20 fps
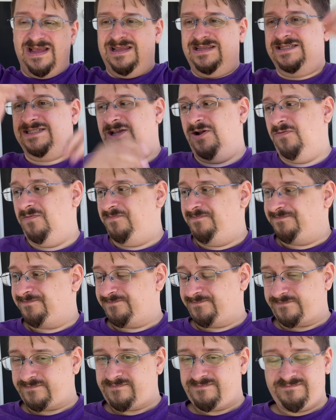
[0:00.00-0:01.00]
So,
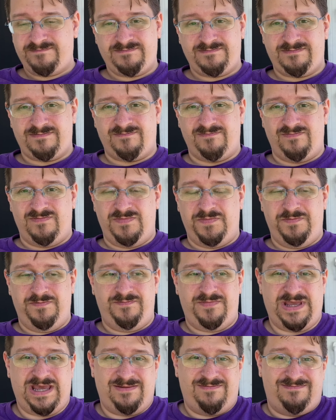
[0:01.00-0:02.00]

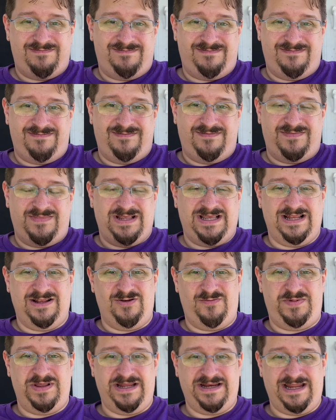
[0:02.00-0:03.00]
yeah,
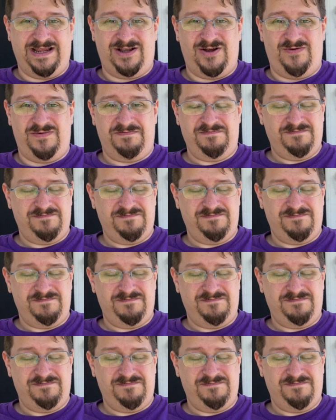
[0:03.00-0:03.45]
hello, play Nickel.